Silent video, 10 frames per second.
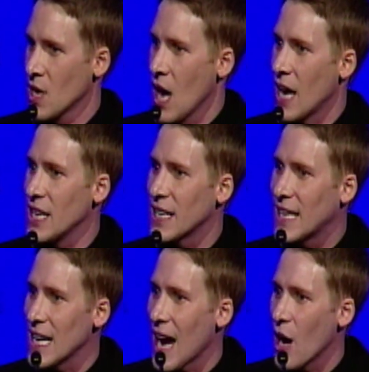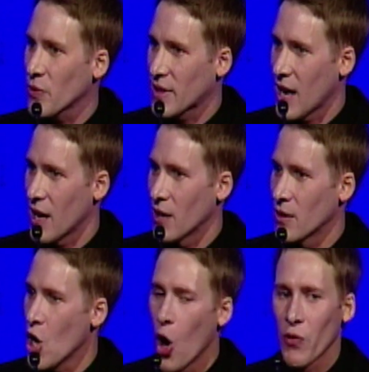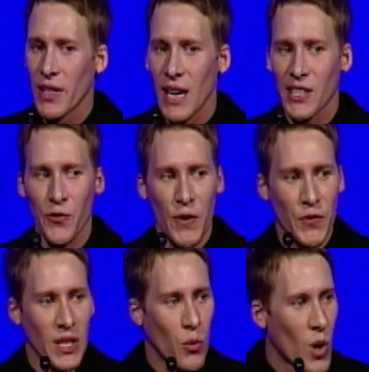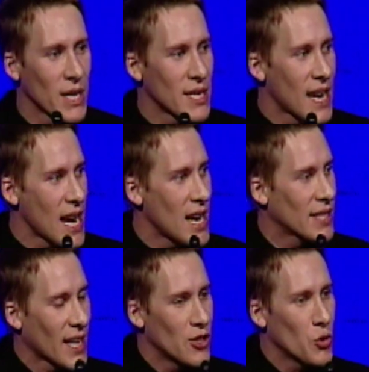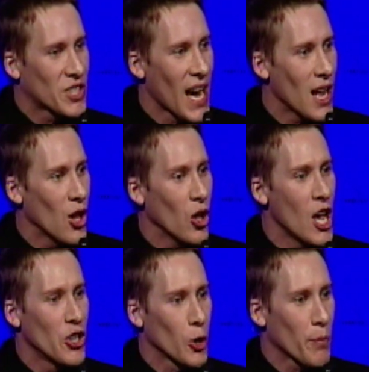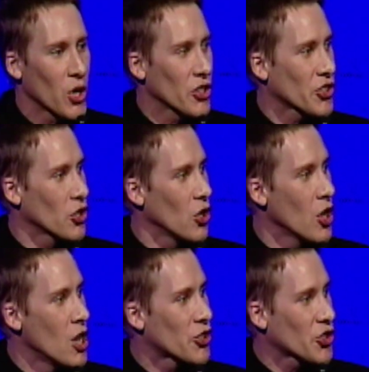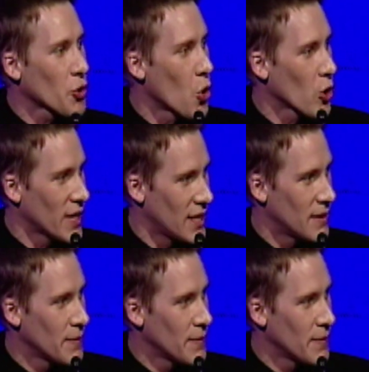And you get out there over the next 51 days and you tell your personal story.